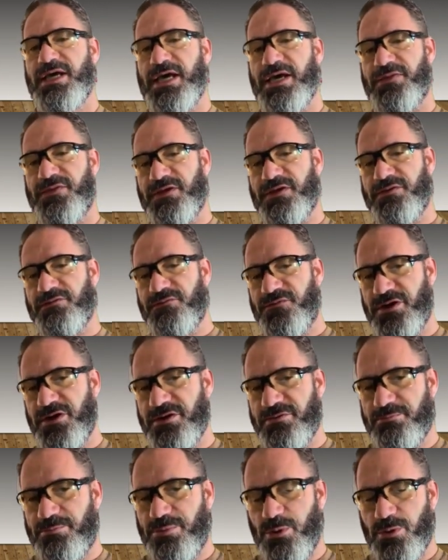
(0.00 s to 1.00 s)
And then
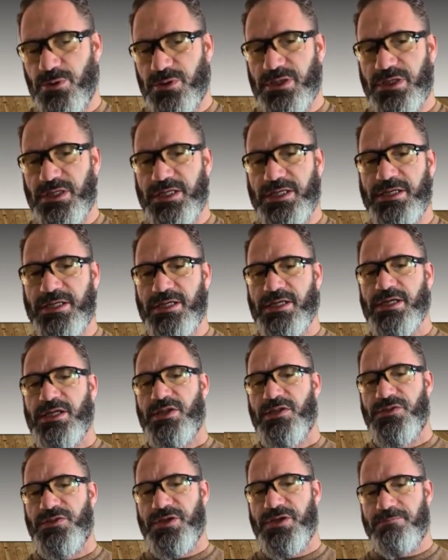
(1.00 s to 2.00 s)
very importantly,
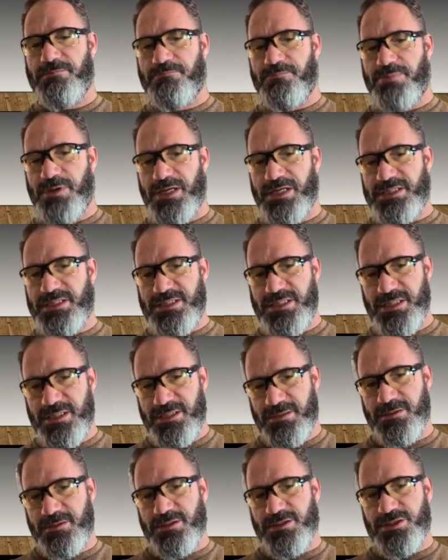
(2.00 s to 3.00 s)
the
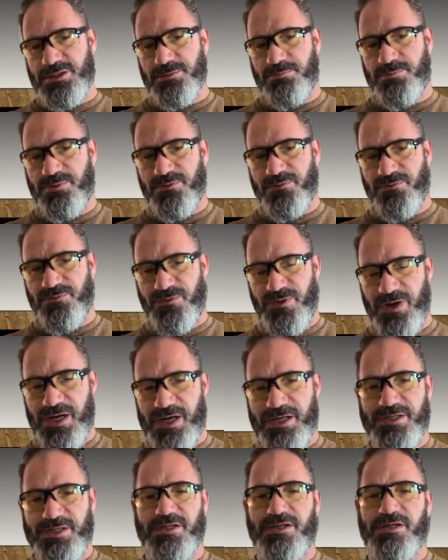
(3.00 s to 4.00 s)
ability to
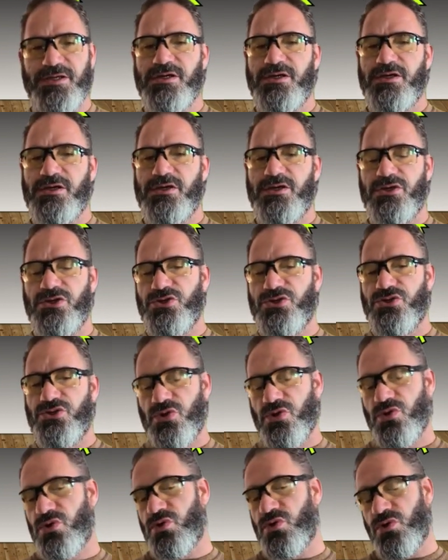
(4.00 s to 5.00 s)
provide
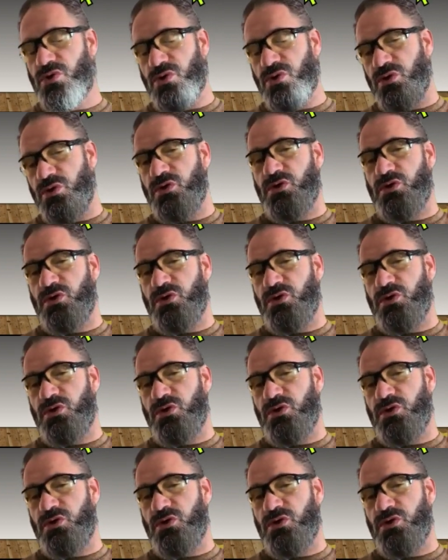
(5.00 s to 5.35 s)
your